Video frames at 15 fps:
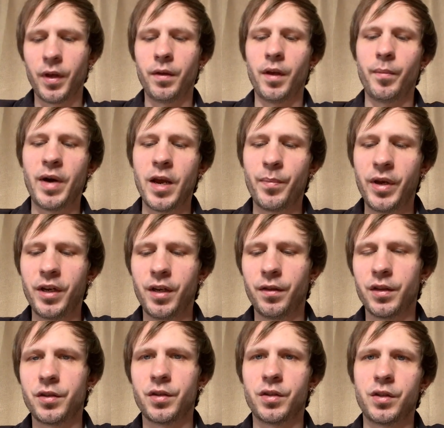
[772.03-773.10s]
In my opinion,
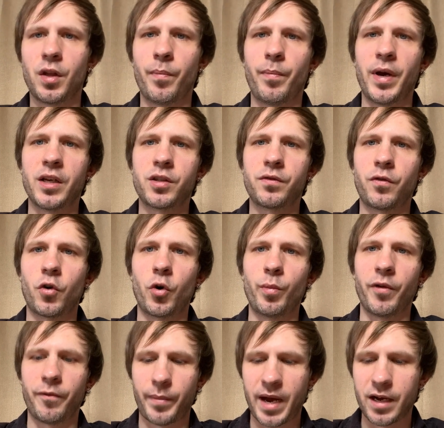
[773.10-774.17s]
this is the best form
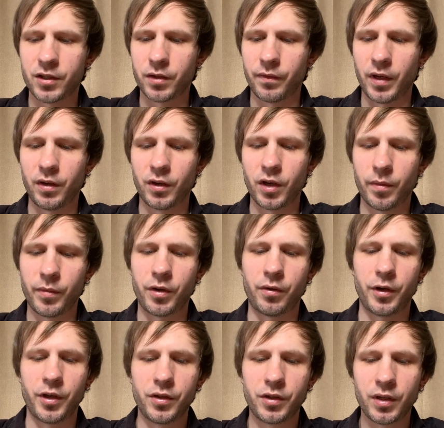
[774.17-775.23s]
of passive income there
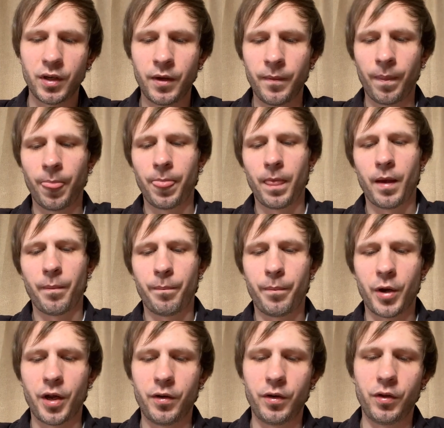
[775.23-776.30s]
is,
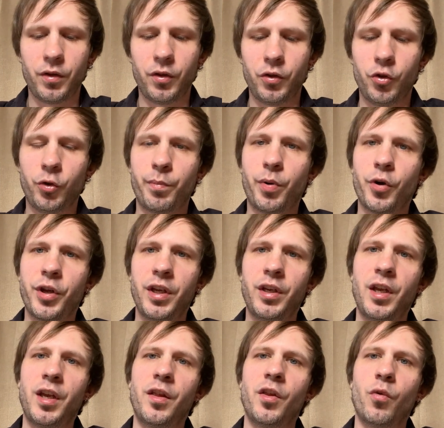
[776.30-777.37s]
but you're putting
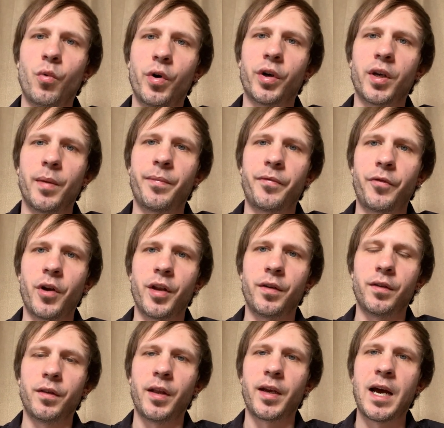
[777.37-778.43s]
in the work up front.
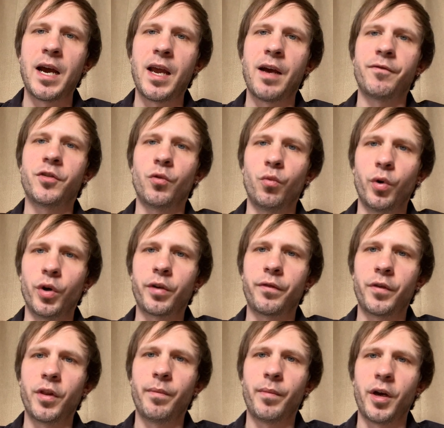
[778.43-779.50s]
Like, I have to work
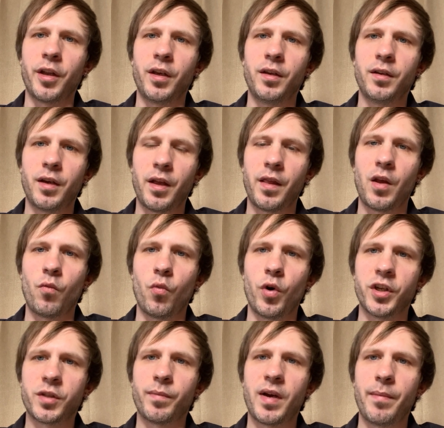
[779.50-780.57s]
for the money, and then
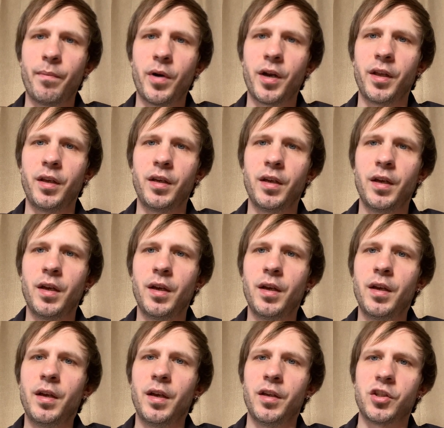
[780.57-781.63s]
once my money
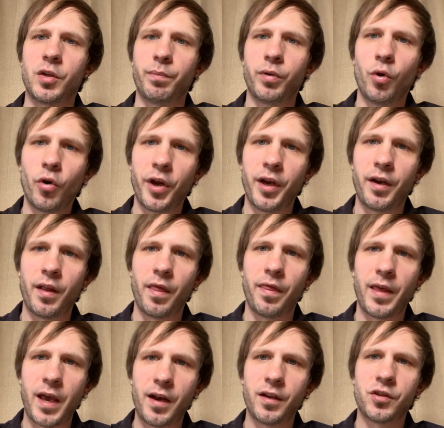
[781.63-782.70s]
is deployed,
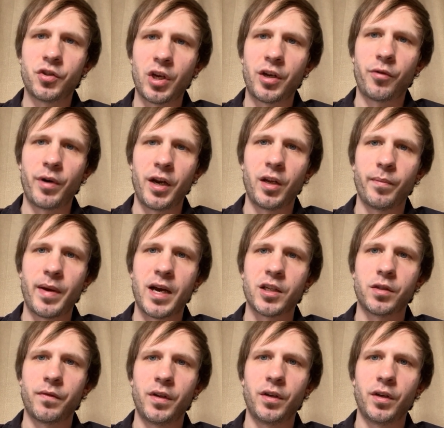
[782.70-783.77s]
then it's generating passive